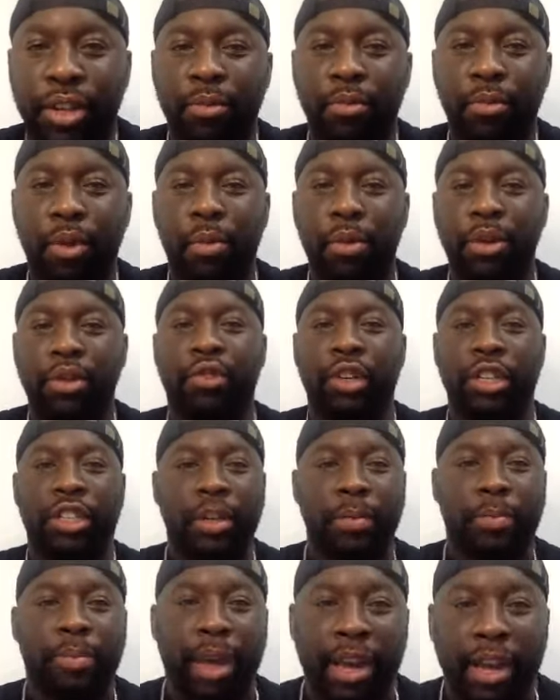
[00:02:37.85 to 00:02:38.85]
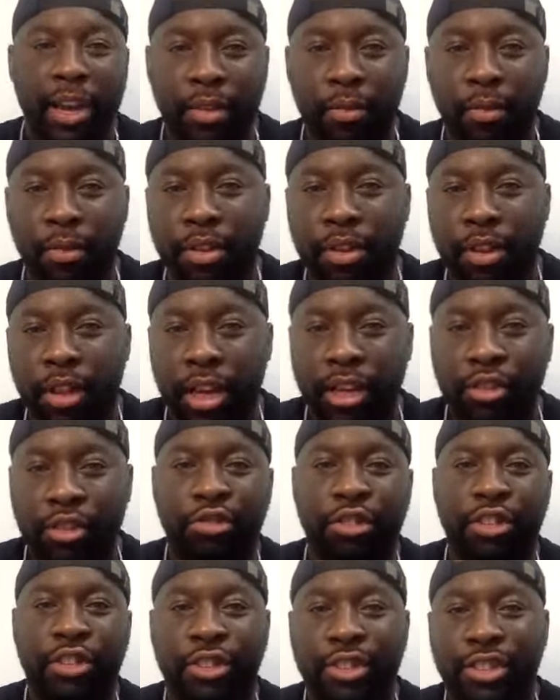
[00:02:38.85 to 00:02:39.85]
What was Richard Payton's
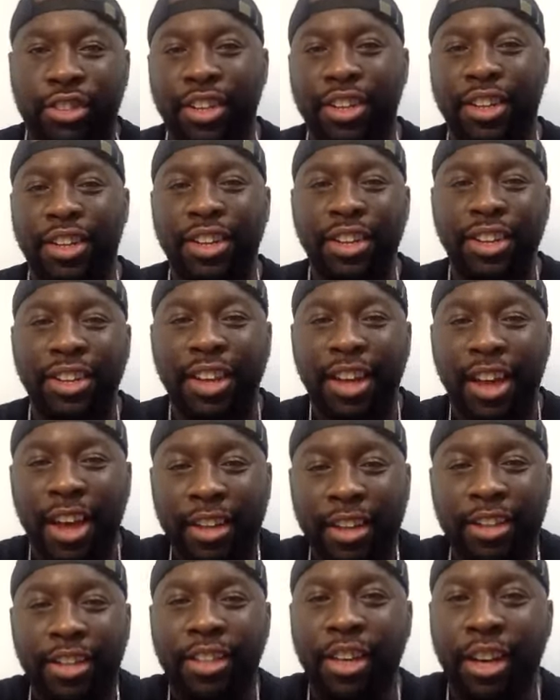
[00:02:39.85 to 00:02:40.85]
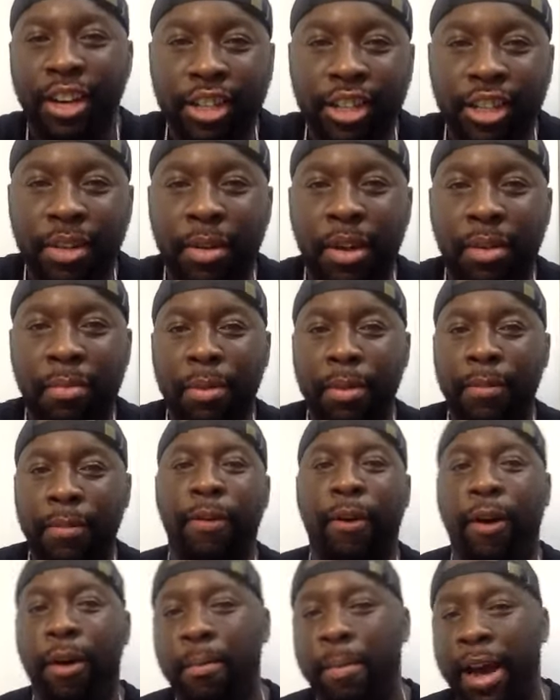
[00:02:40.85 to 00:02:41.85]
interest as a youngster
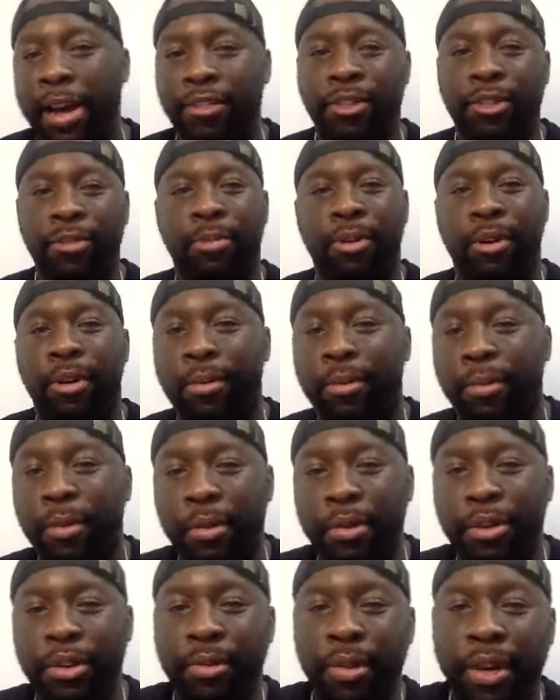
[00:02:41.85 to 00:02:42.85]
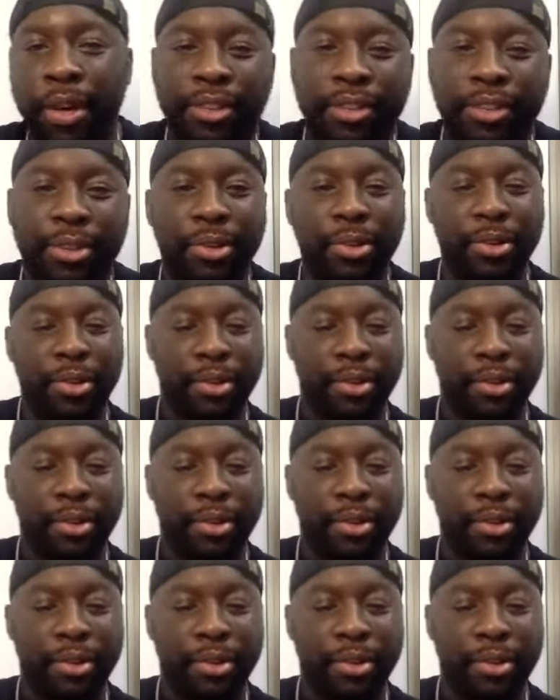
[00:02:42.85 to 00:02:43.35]
before basketball? What were you into?